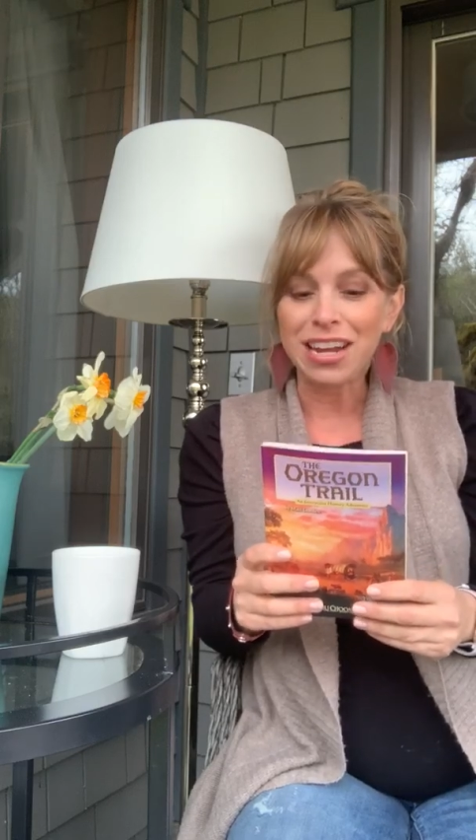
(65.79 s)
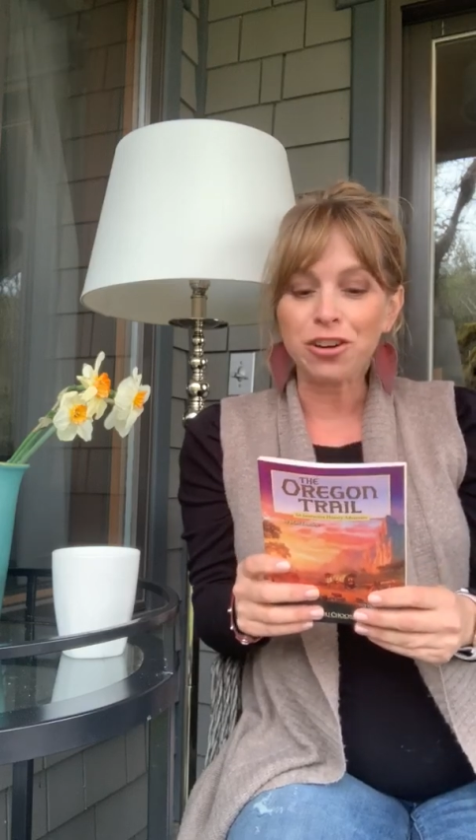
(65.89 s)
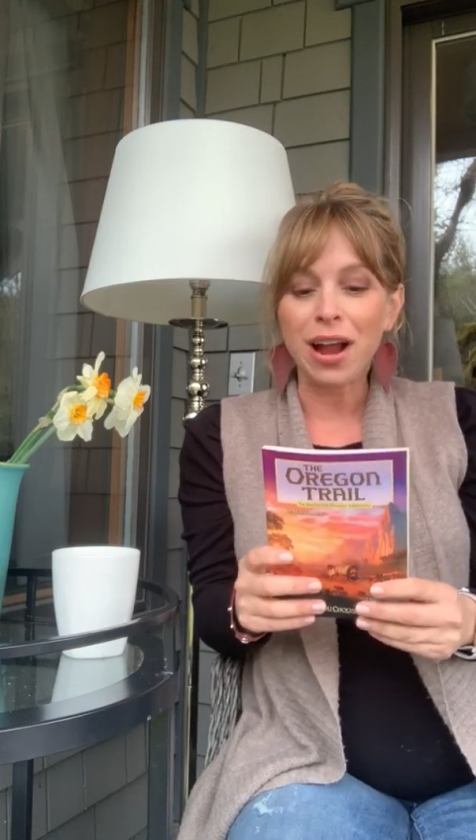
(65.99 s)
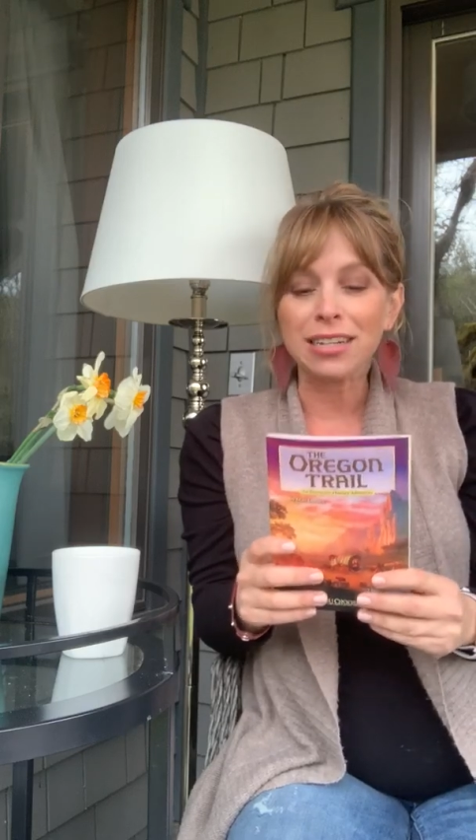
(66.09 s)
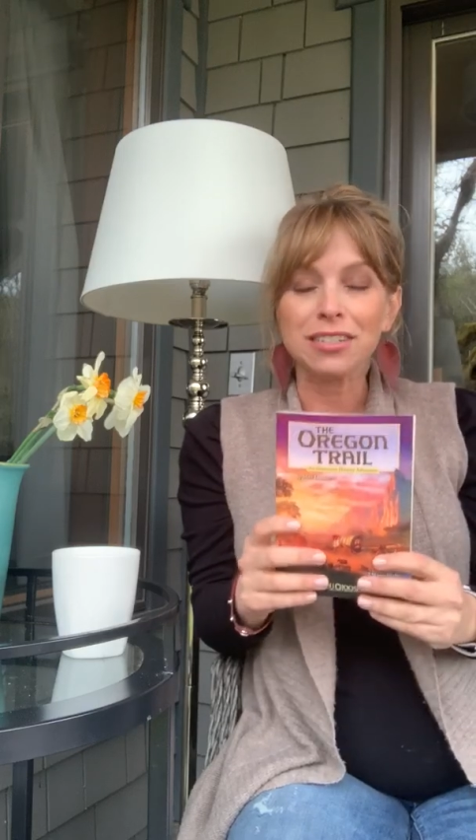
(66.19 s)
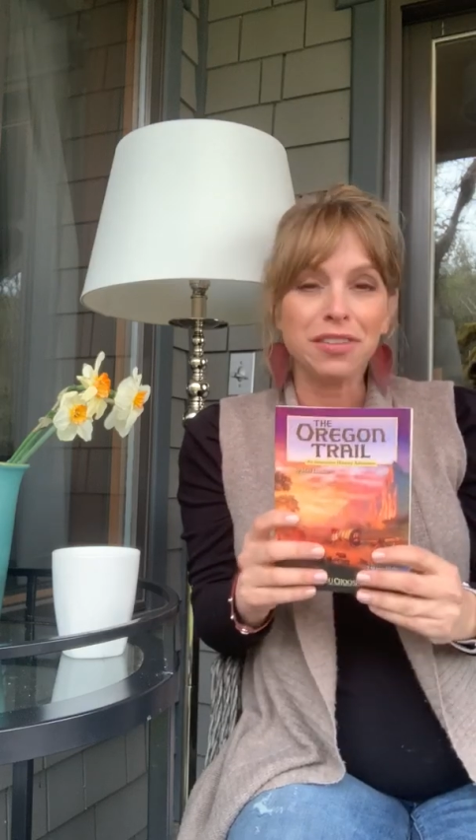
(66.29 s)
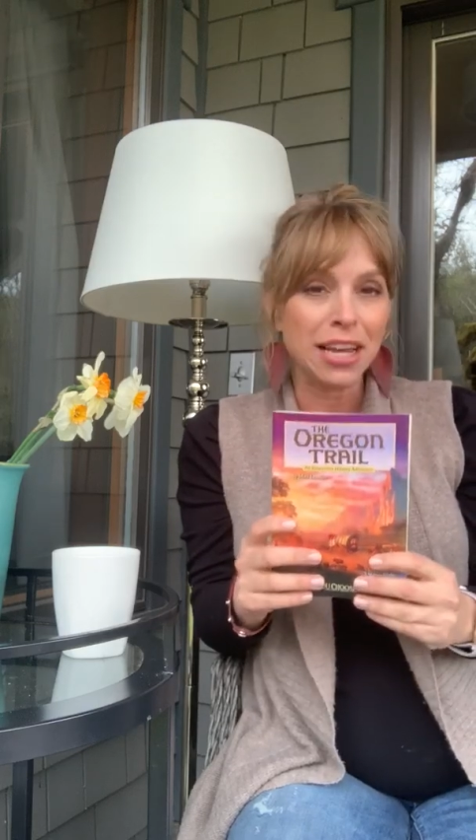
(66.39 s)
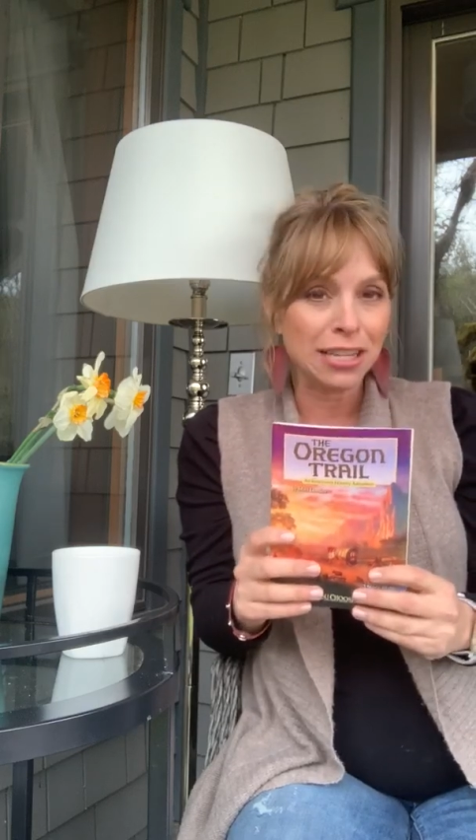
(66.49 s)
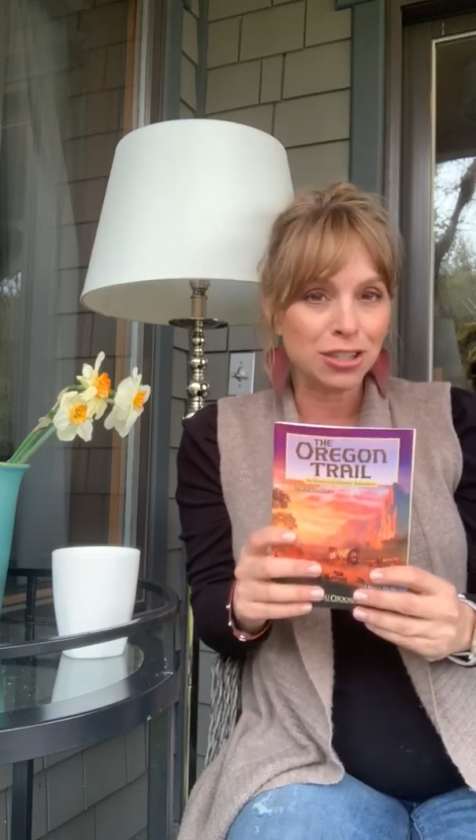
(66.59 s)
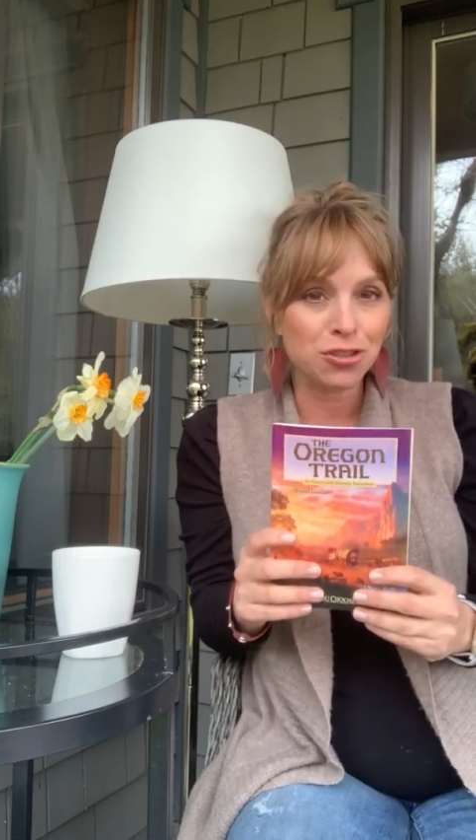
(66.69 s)
interactive
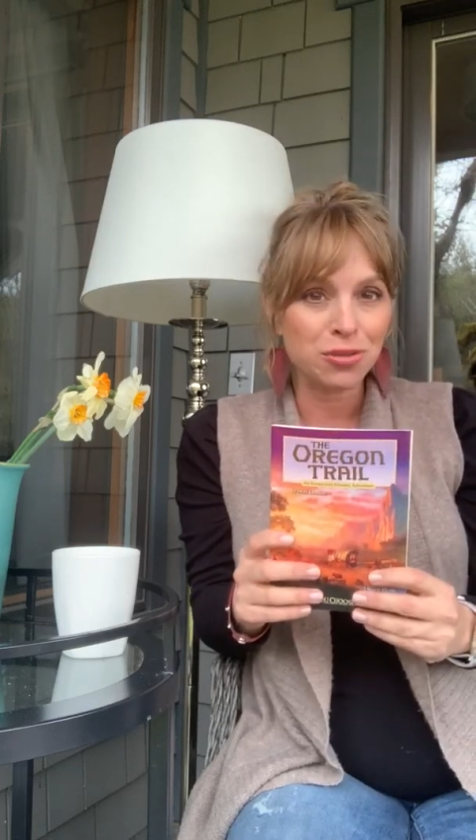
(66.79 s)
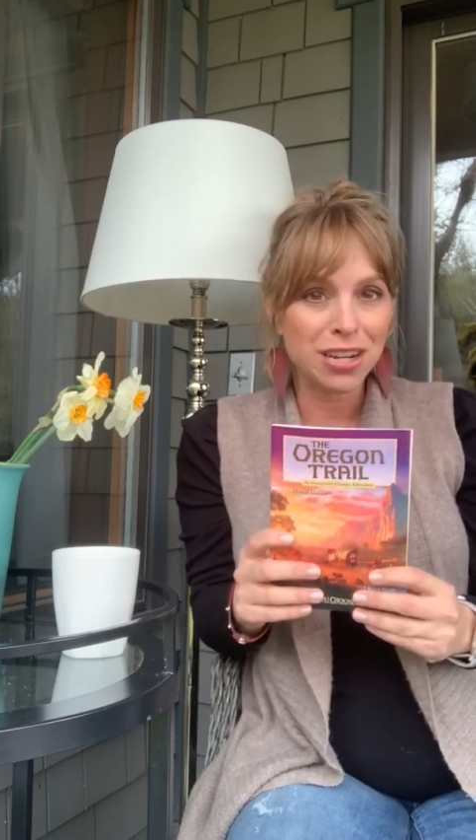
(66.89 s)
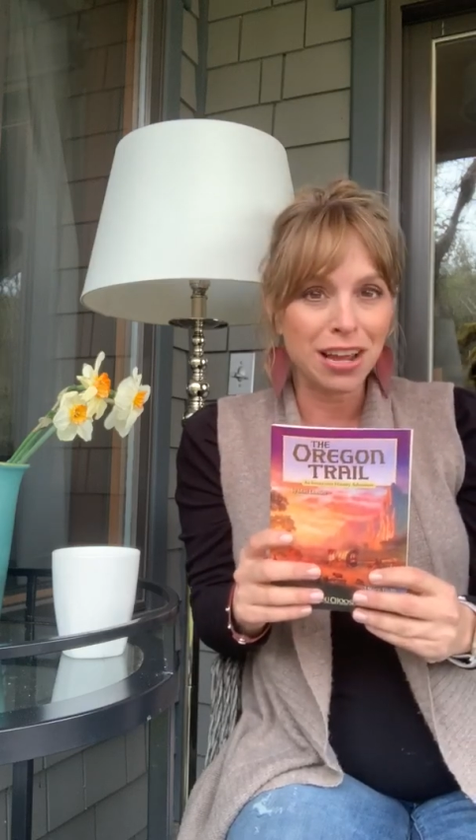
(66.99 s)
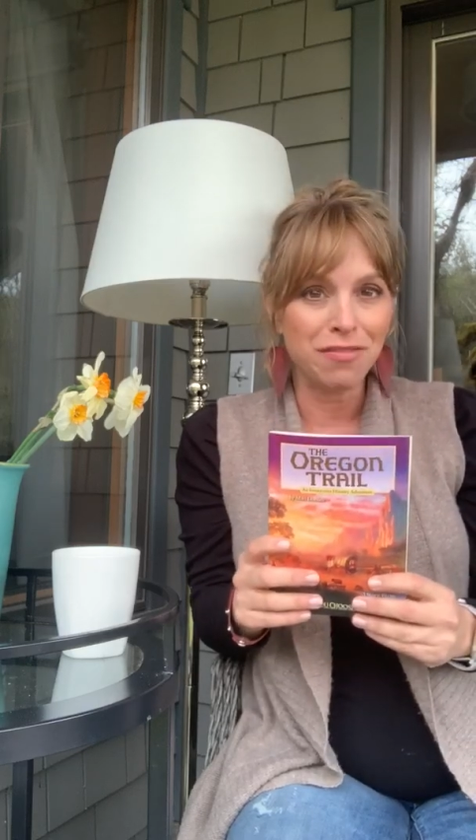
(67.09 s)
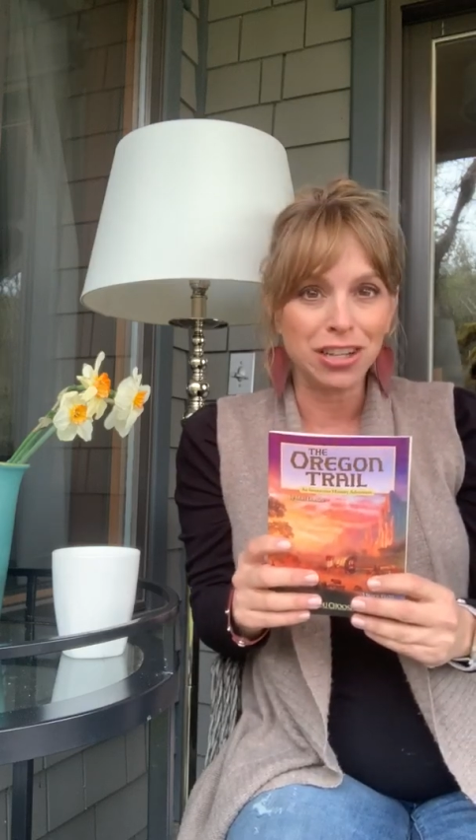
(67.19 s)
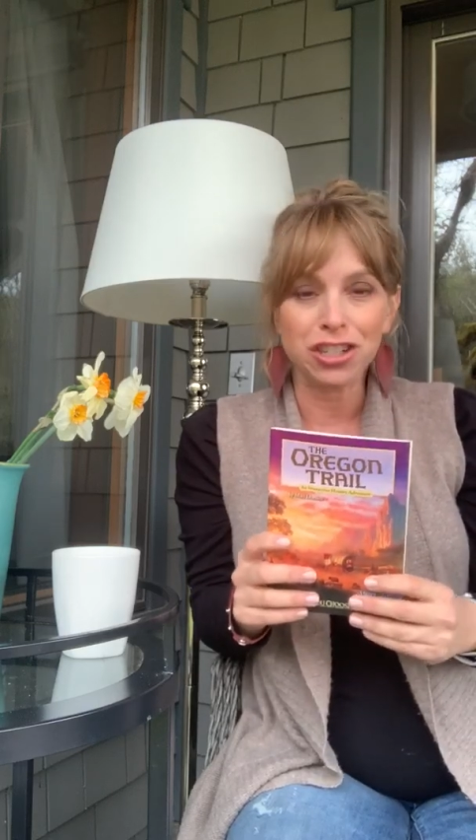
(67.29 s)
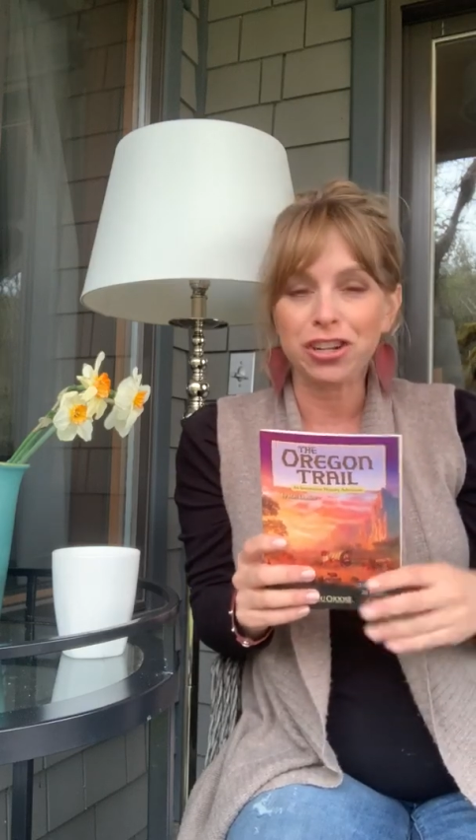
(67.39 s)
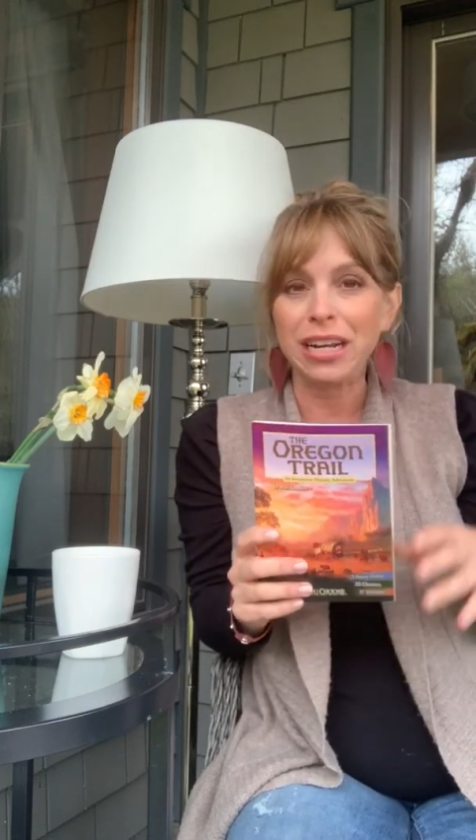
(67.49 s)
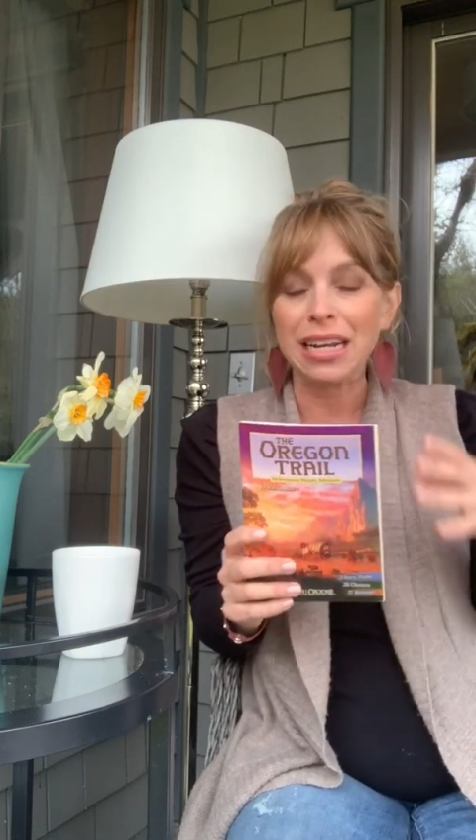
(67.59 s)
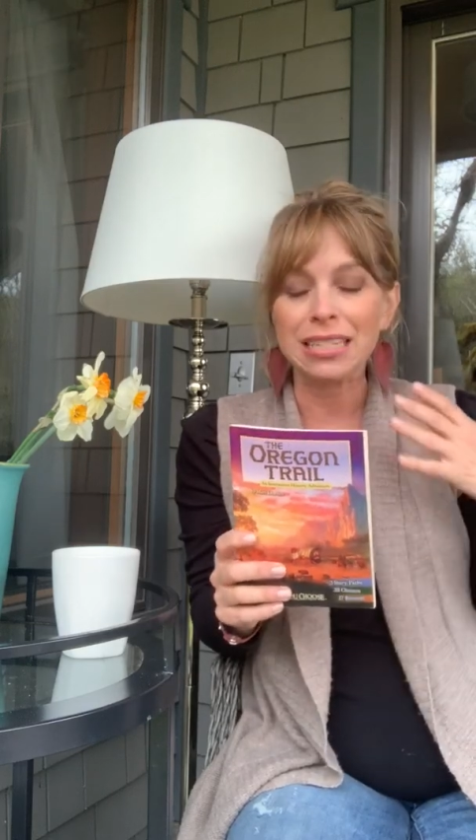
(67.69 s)
history
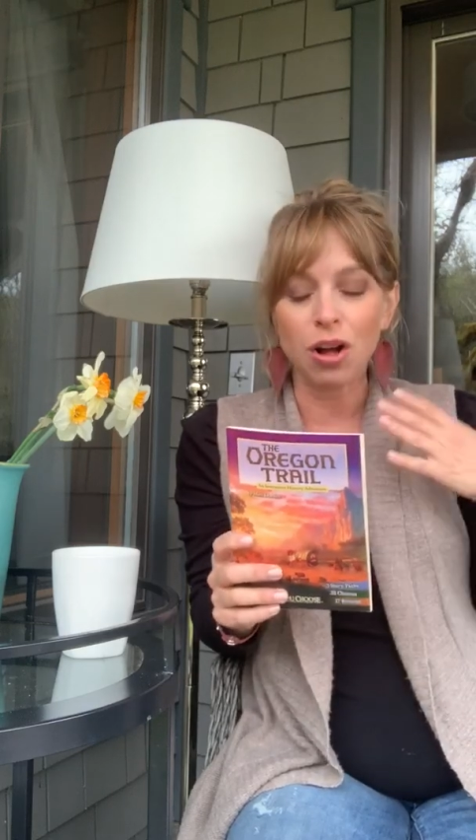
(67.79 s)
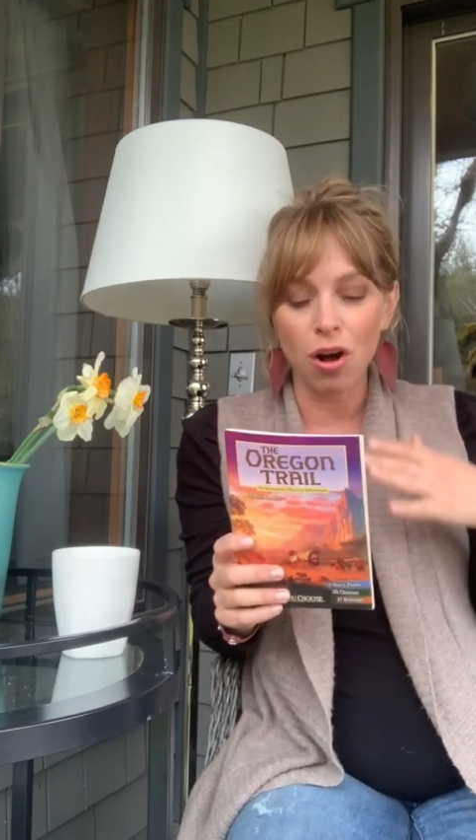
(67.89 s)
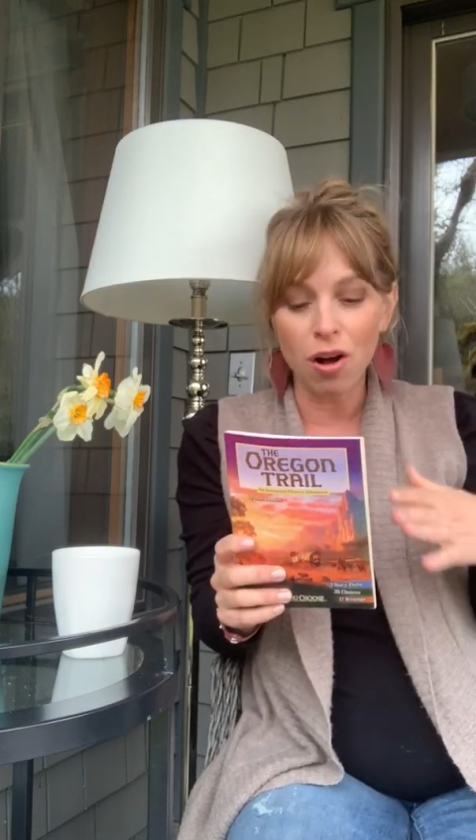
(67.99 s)
adventure, and it is